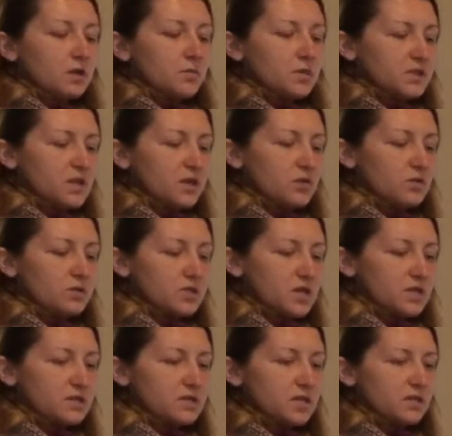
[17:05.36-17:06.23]
But
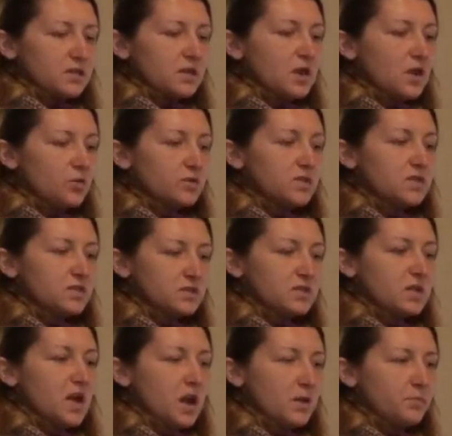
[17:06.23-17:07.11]
Eko-san said, now
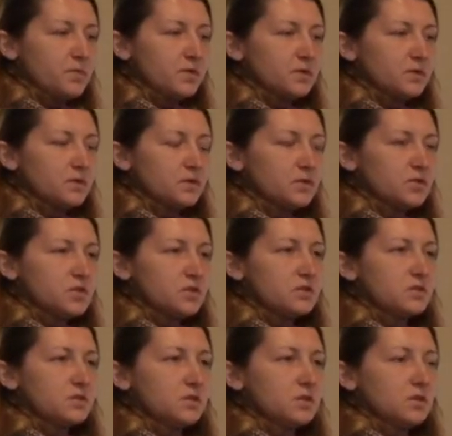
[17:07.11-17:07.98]
this happened,
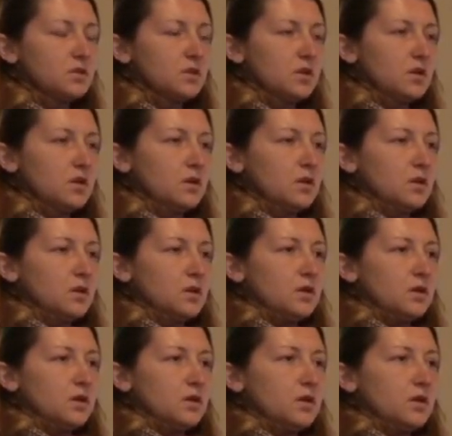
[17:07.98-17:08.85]
just
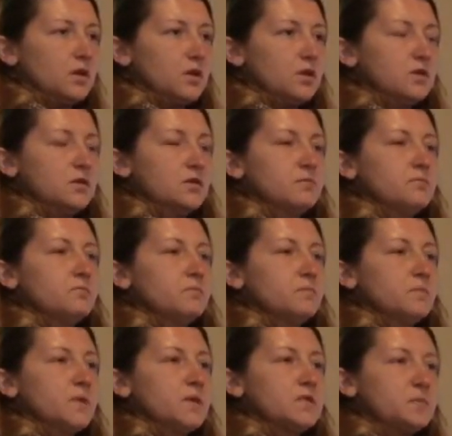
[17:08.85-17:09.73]

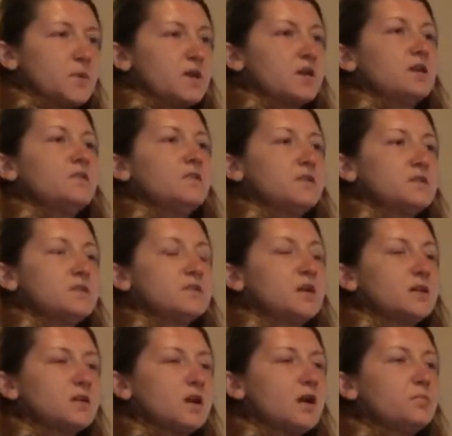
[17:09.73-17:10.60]
it's better if it's
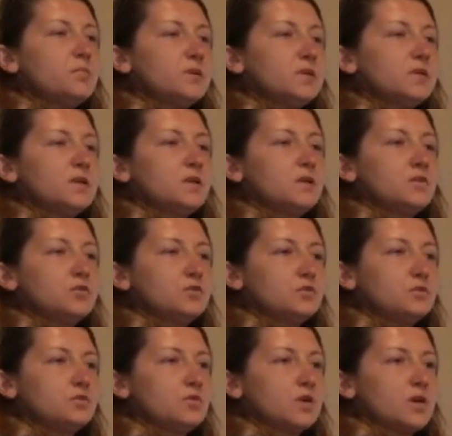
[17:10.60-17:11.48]
not happening, and you
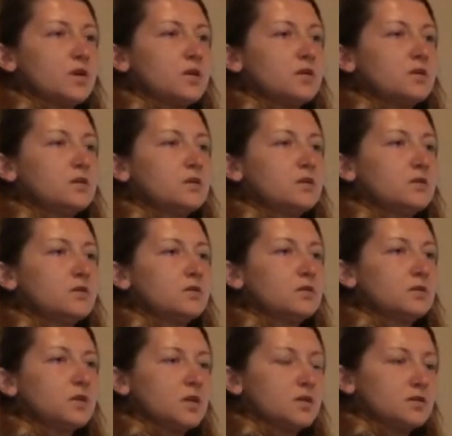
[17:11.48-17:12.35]
should try
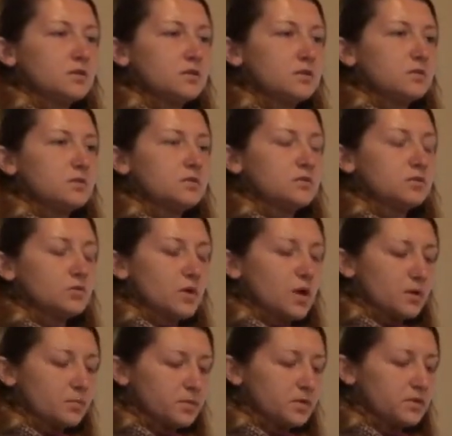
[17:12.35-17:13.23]
not to
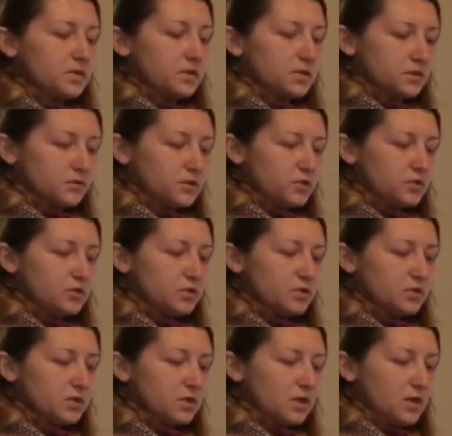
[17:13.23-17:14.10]
happen in the
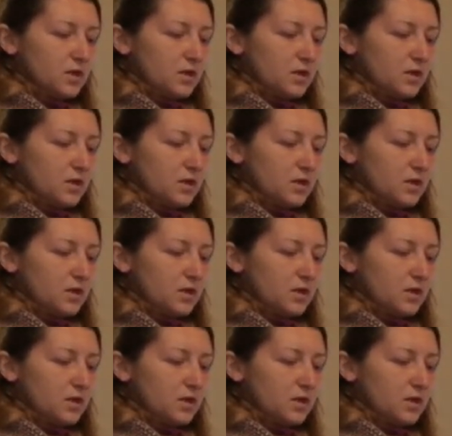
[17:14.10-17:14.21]
future,